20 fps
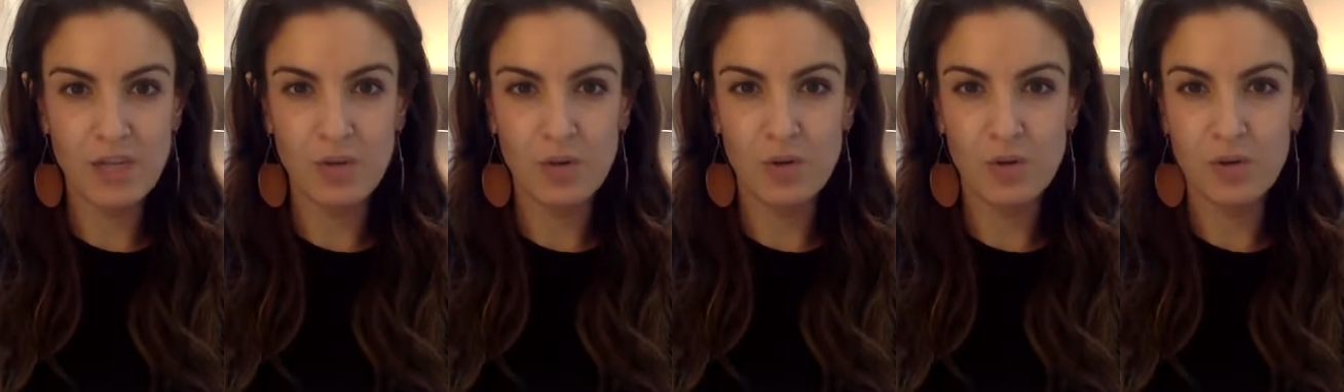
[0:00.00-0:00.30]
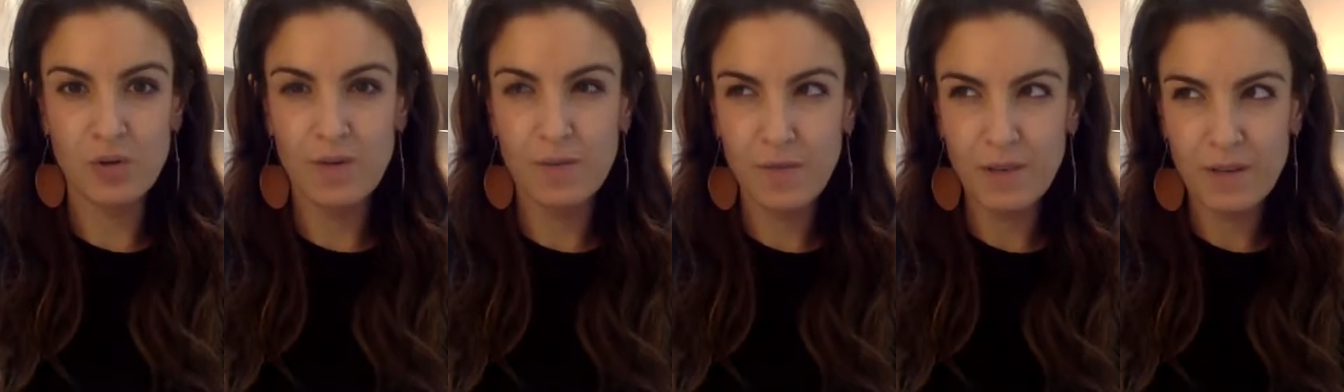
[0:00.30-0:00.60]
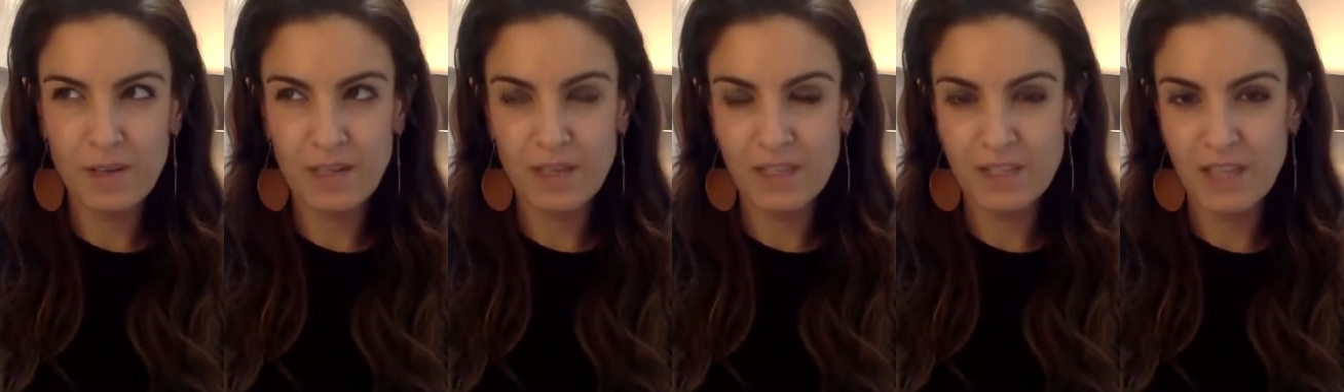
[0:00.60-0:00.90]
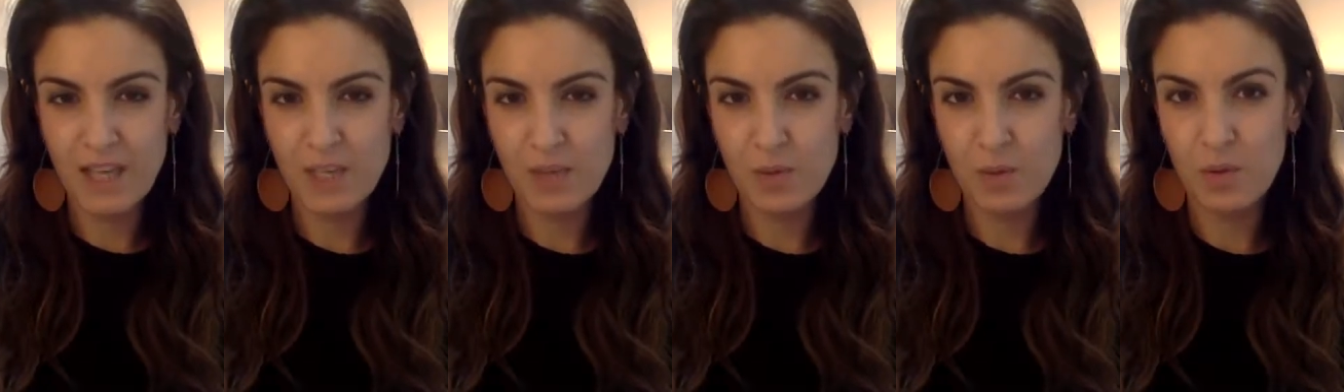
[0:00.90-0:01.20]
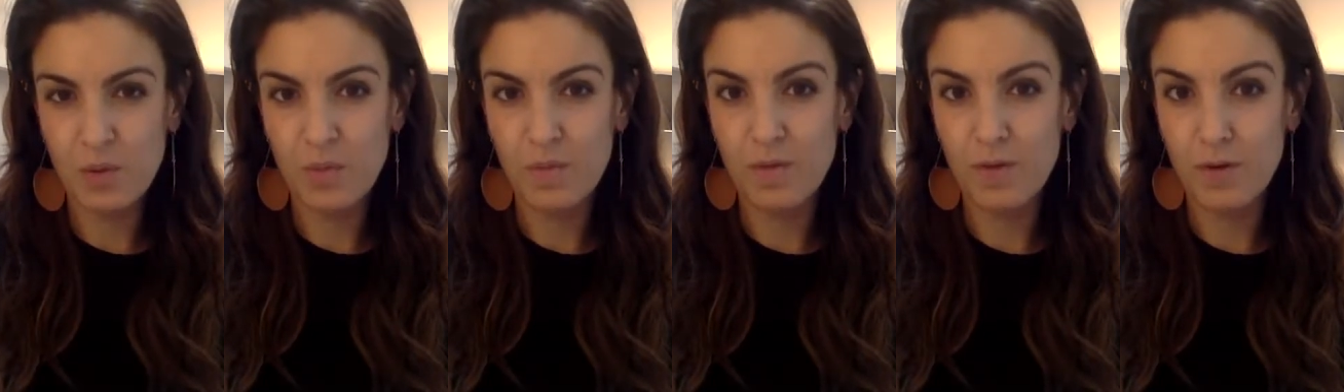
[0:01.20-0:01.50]
or the feeling stays with
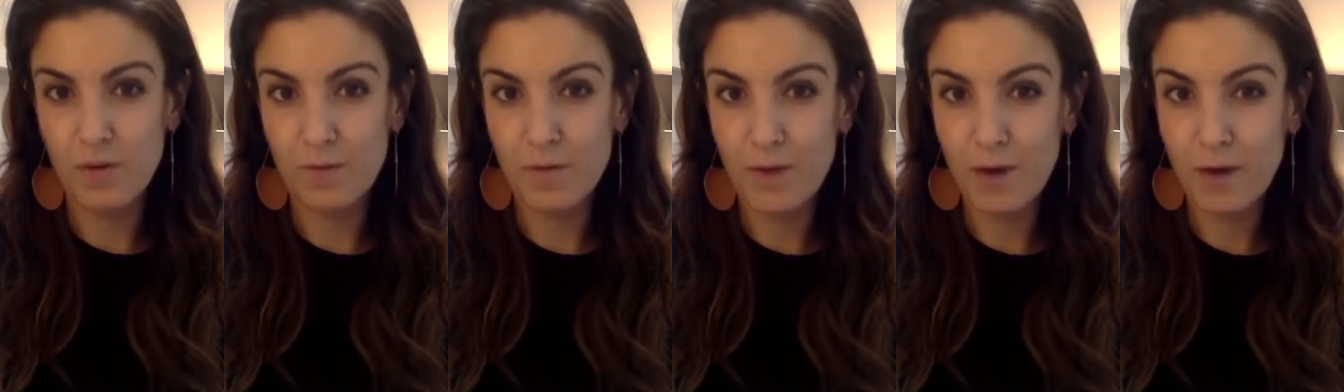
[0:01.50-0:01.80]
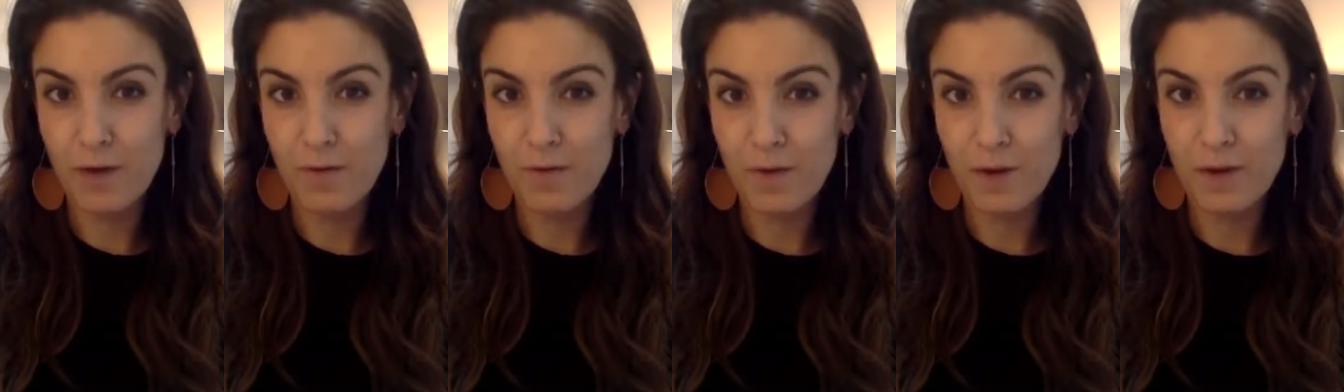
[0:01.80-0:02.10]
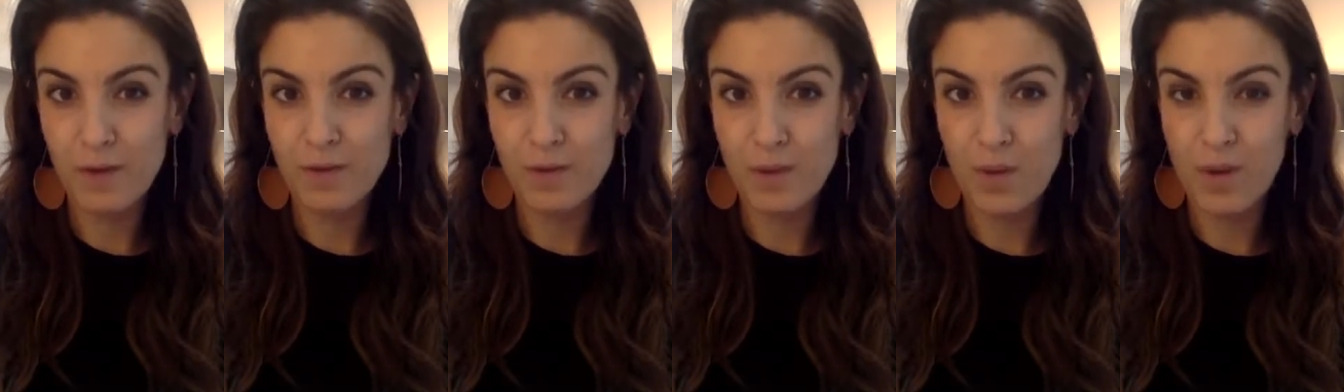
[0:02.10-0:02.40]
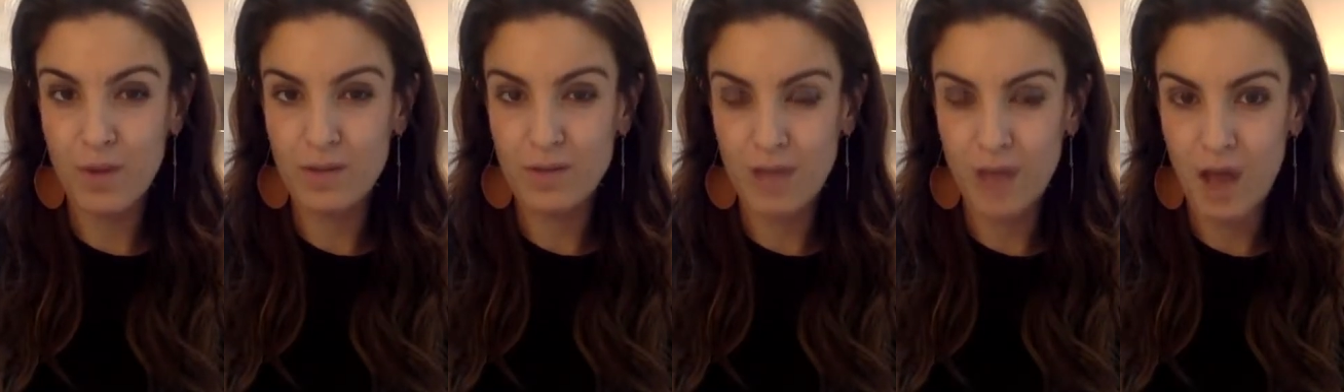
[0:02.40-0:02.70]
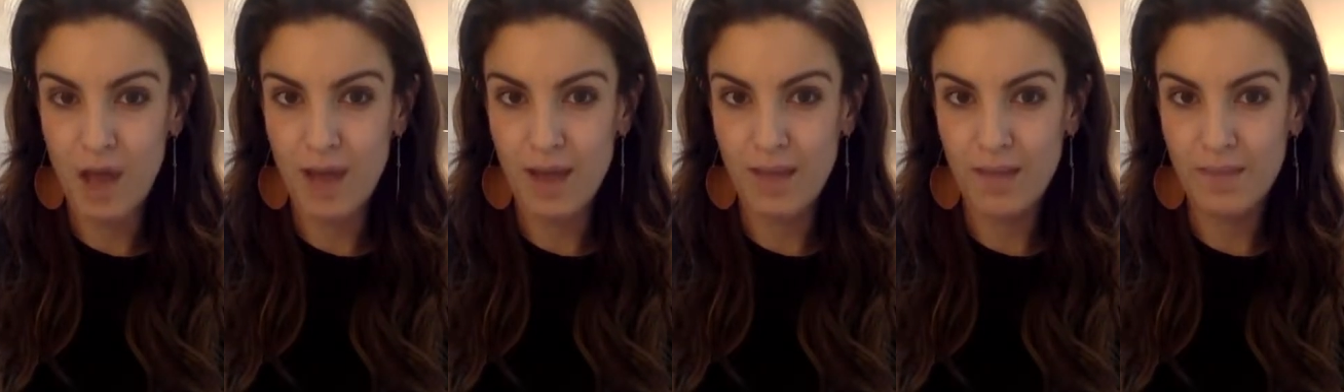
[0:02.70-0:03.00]
you for a very, very long
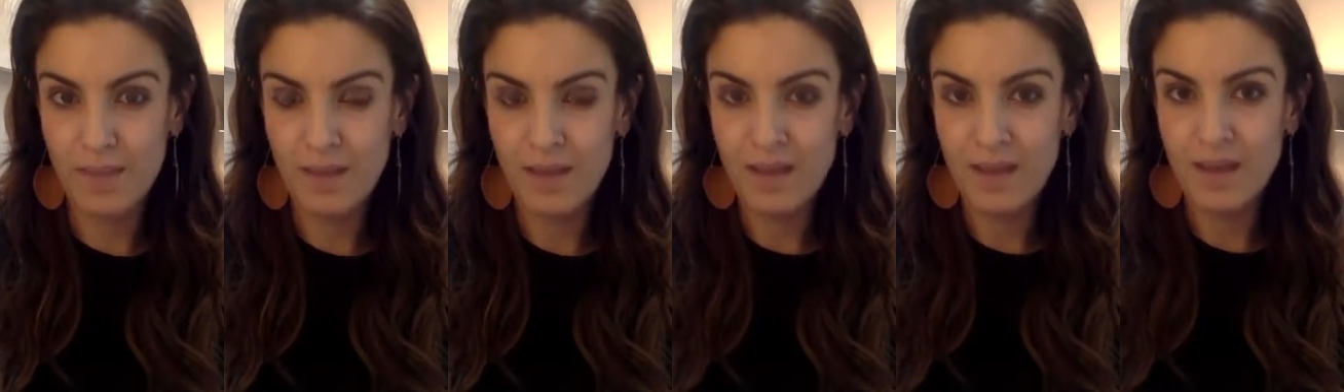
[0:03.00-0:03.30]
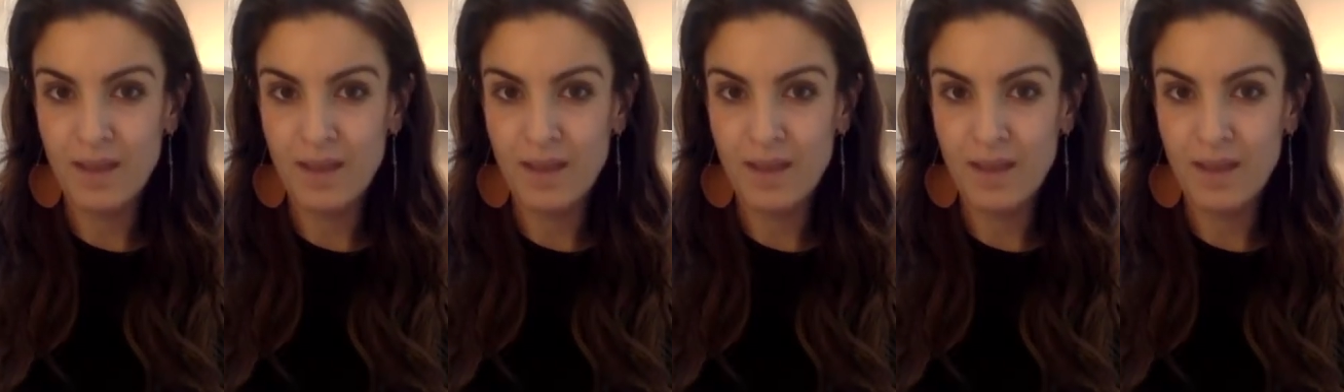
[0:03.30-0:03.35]
time,